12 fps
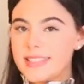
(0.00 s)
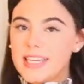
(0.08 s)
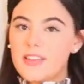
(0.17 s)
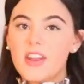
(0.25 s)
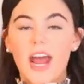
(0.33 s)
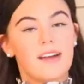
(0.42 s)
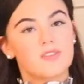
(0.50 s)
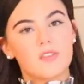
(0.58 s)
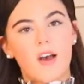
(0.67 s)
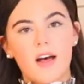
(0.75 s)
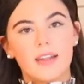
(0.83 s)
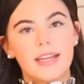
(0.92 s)
And even after
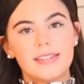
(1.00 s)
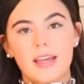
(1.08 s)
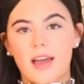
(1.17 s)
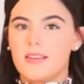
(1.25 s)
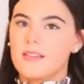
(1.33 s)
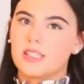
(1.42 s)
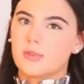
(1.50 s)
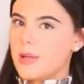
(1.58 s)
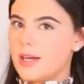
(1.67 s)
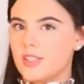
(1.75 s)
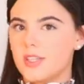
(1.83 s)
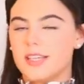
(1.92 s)
the holidays, I think this
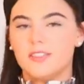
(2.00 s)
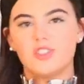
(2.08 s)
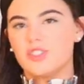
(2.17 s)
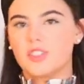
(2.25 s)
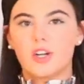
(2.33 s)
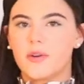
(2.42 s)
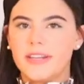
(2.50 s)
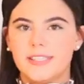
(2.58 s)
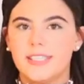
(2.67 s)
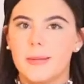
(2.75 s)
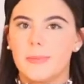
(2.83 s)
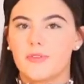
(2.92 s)
blouse is just a
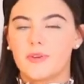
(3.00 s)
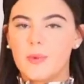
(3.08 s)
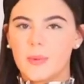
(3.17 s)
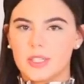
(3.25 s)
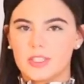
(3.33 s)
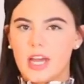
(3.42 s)
great staple for the winter